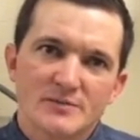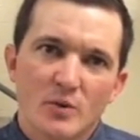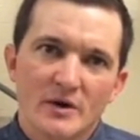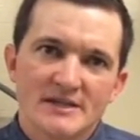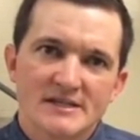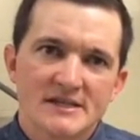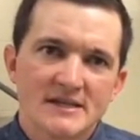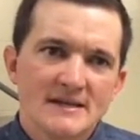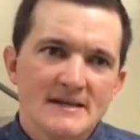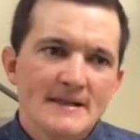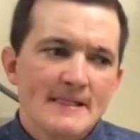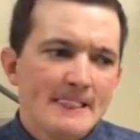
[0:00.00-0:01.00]
points.
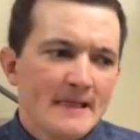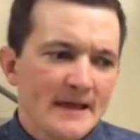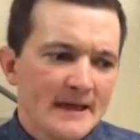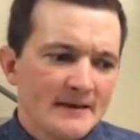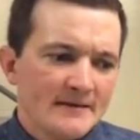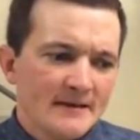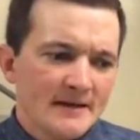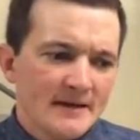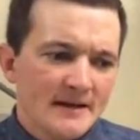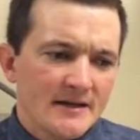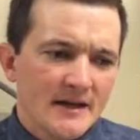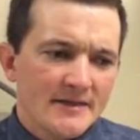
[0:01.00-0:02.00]
And
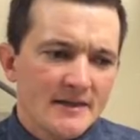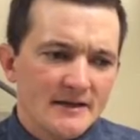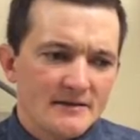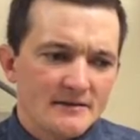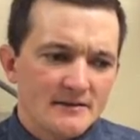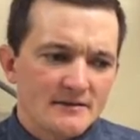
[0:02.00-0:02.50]
I think